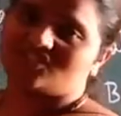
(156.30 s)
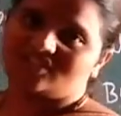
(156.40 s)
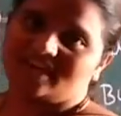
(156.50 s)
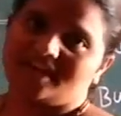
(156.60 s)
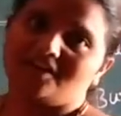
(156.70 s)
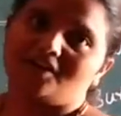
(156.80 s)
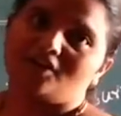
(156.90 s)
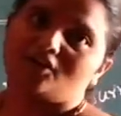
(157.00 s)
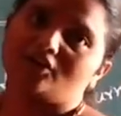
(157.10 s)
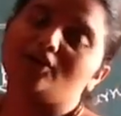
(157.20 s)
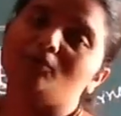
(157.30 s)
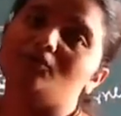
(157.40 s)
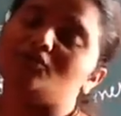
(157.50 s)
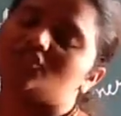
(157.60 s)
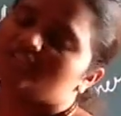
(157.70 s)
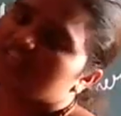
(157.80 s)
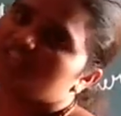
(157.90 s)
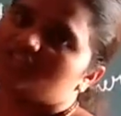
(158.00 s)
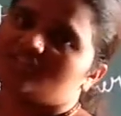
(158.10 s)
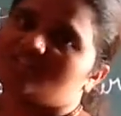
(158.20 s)
state due to change
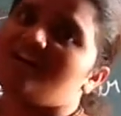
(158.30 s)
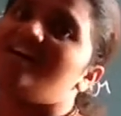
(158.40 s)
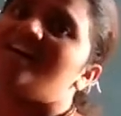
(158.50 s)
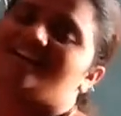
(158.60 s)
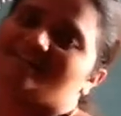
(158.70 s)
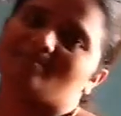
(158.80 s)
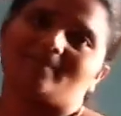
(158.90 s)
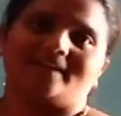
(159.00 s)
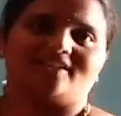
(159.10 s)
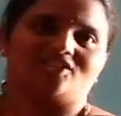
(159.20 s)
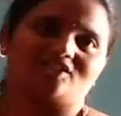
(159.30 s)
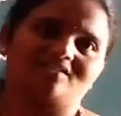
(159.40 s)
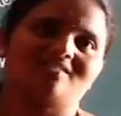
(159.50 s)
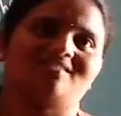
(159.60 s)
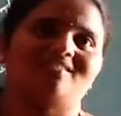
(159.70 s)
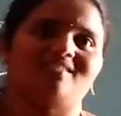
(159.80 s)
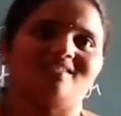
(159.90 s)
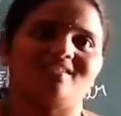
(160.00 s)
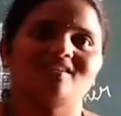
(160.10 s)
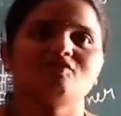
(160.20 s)
in the temperature.
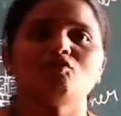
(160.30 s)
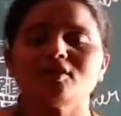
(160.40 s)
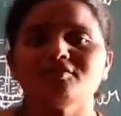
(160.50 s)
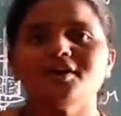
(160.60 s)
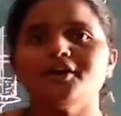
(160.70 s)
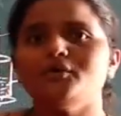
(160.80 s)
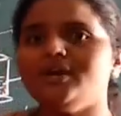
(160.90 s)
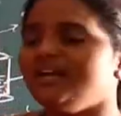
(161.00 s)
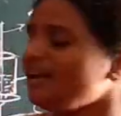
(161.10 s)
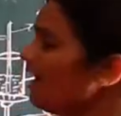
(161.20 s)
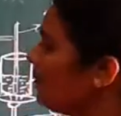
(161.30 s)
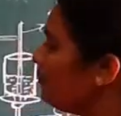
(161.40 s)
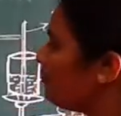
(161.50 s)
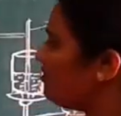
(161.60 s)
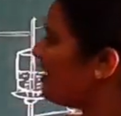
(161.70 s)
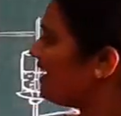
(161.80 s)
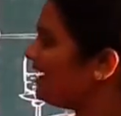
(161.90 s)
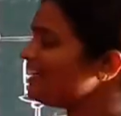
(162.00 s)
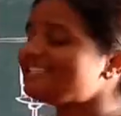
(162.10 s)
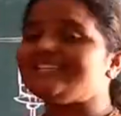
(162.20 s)
What we are doing here? We are
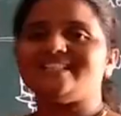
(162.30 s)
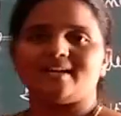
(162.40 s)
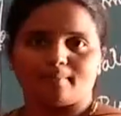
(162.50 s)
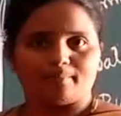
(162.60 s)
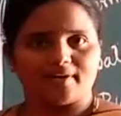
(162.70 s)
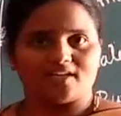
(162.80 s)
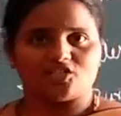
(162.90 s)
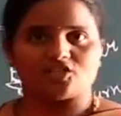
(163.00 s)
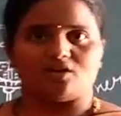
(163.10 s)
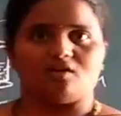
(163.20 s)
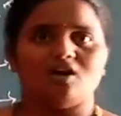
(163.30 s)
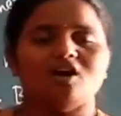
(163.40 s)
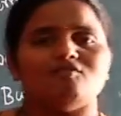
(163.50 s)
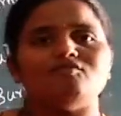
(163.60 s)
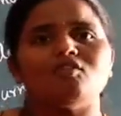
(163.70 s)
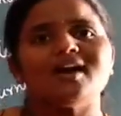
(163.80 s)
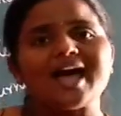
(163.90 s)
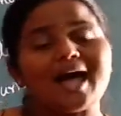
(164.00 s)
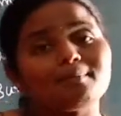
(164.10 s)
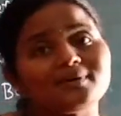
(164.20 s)
increasing the temperature. What
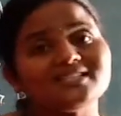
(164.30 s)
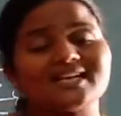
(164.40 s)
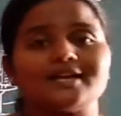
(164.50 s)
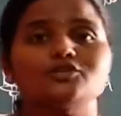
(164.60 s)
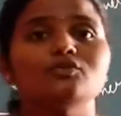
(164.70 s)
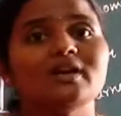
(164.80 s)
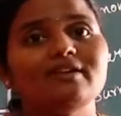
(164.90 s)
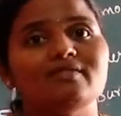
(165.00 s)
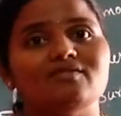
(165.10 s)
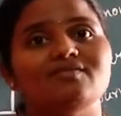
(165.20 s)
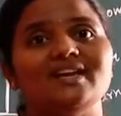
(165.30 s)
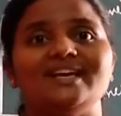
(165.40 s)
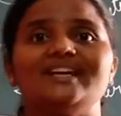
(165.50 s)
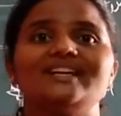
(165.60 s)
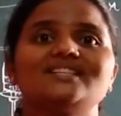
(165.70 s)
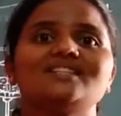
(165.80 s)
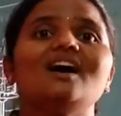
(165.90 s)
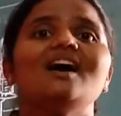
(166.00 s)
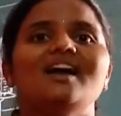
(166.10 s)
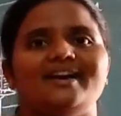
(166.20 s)
happens actually when we increase the
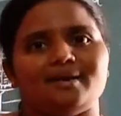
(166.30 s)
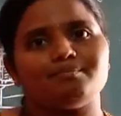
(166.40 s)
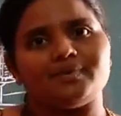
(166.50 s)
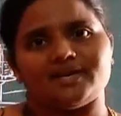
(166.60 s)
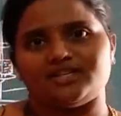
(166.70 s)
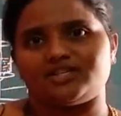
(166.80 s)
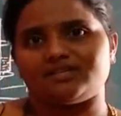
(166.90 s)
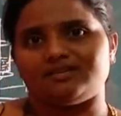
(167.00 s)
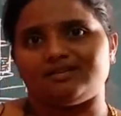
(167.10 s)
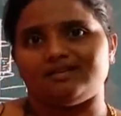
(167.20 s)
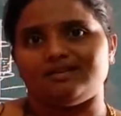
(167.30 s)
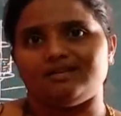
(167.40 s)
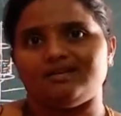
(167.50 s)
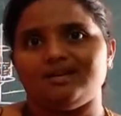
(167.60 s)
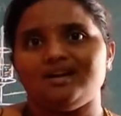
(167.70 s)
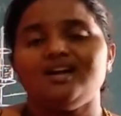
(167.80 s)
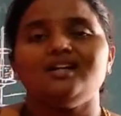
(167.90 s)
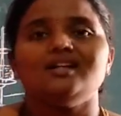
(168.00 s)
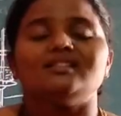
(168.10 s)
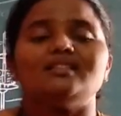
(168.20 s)
temperature?
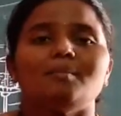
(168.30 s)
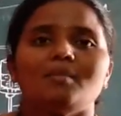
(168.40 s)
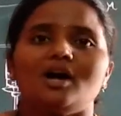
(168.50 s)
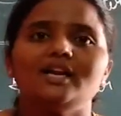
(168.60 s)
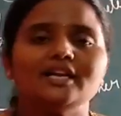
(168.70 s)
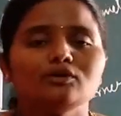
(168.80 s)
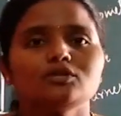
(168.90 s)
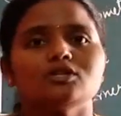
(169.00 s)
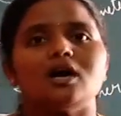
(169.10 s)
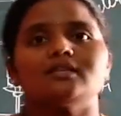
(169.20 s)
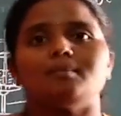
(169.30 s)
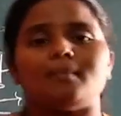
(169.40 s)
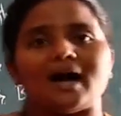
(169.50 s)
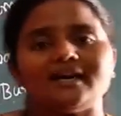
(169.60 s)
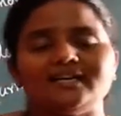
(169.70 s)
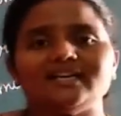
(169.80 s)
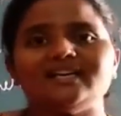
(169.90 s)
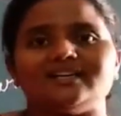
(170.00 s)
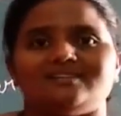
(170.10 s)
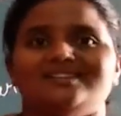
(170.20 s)
The molecules or the
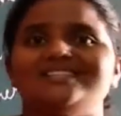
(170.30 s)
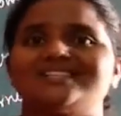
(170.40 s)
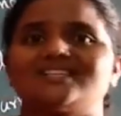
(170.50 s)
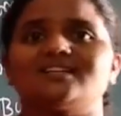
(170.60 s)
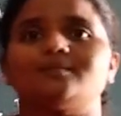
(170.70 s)
particles